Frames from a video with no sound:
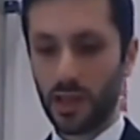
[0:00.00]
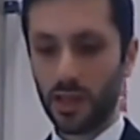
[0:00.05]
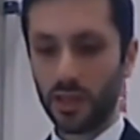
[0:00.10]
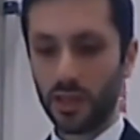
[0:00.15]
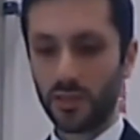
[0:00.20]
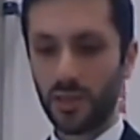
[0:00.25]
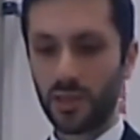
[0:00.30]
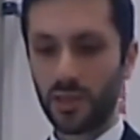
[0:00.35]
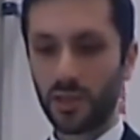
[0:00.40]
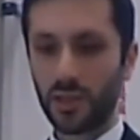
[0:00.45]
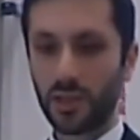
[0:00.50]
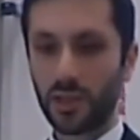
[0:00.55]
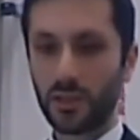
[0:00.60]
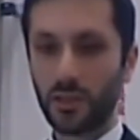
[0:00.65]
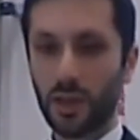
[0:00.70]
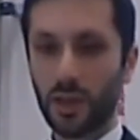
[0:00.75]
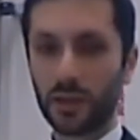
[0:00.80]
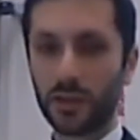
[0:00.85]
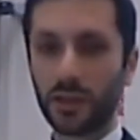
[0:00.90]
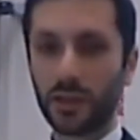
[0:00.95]
especially the
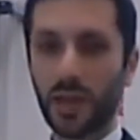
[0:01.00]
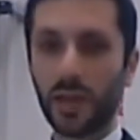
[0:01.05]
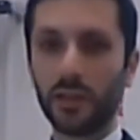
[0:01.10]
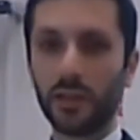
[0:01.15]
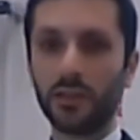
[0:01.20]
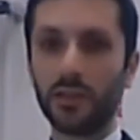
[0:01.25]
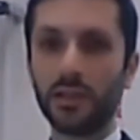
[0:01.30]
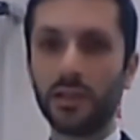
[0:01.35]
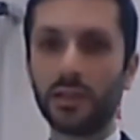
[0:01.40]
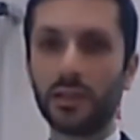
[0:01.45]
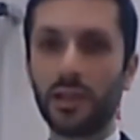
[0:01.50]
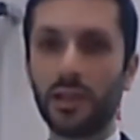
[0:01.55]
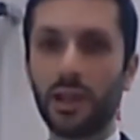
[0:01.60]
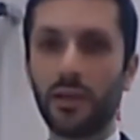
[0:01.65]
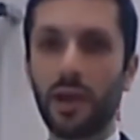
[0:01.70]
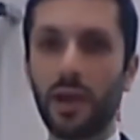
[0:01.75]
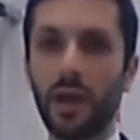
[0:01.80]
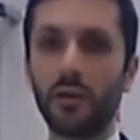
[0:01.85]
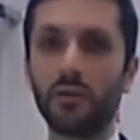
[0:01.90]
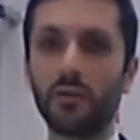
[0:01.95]
practicalities
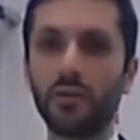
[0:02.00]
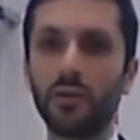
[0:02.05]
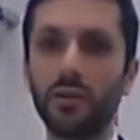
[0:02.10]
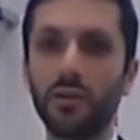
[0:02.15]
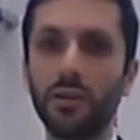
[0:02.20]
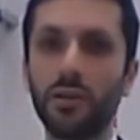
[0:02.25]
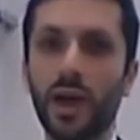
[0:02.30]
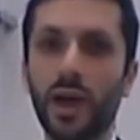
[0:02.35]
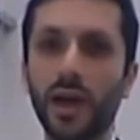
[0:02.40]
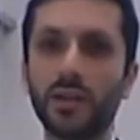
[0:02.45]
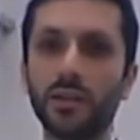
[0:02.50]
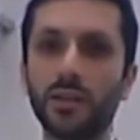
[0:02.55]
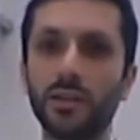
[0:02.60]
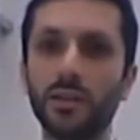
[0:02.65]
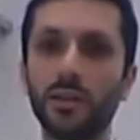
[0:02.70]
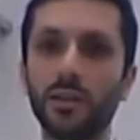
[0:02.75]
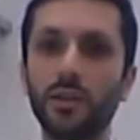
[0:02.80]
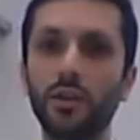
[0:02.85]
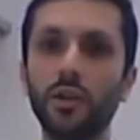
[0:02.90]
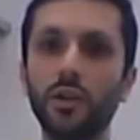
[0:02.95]
around
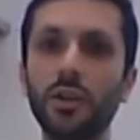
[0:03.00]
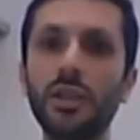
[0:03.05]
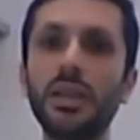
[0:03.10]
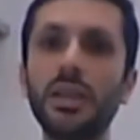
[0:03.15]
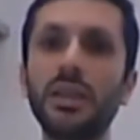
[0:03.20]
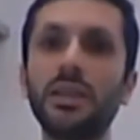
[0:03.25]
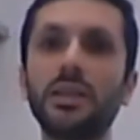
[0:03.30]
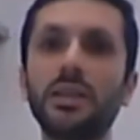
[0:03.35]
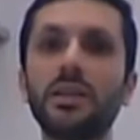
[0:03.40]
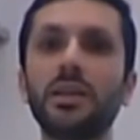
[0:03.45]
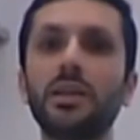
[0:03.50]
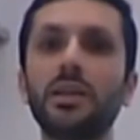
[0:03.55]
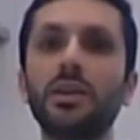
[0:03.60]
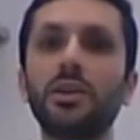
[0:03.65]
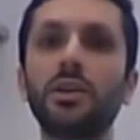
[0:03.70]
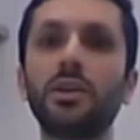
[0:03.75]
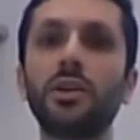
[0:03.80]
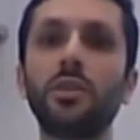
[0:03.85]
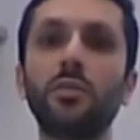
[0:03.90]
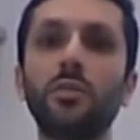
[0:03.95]
that unique
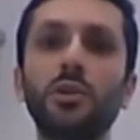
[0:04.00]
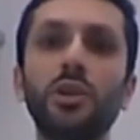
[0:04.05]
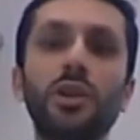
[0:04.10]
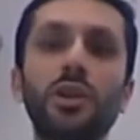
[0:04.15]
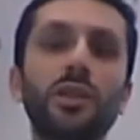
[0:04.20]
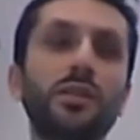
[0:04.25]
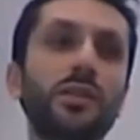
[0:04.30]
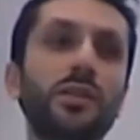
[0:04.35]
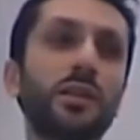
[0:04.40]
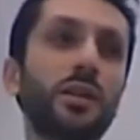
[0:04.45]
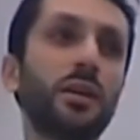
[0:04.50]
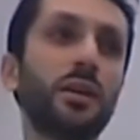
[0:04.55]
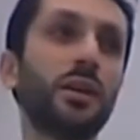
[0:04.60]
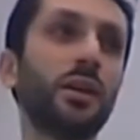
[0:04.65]
community